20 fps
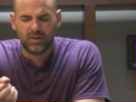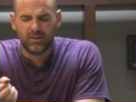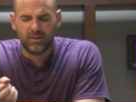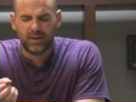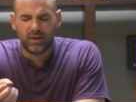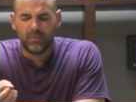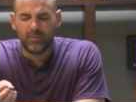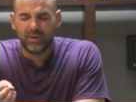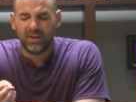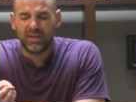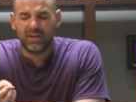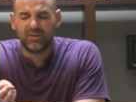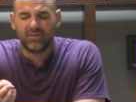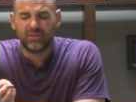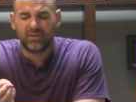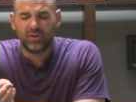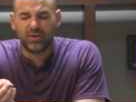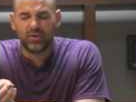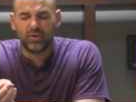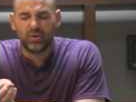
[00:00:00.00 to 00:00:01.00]
that it begins
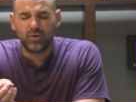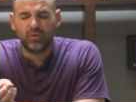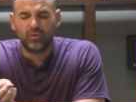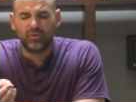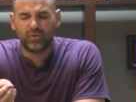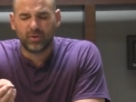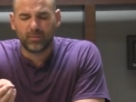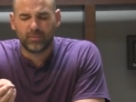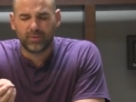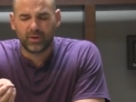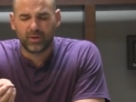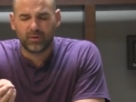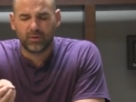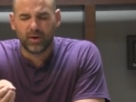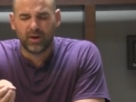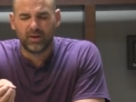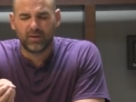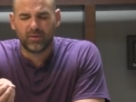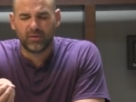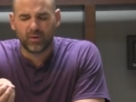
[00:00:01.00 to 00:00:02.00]
to do something
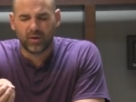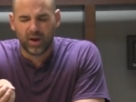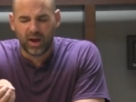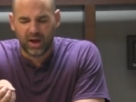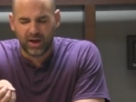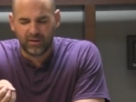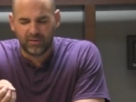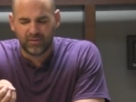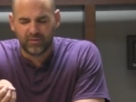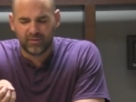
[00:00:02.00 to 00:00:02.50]
great in their life.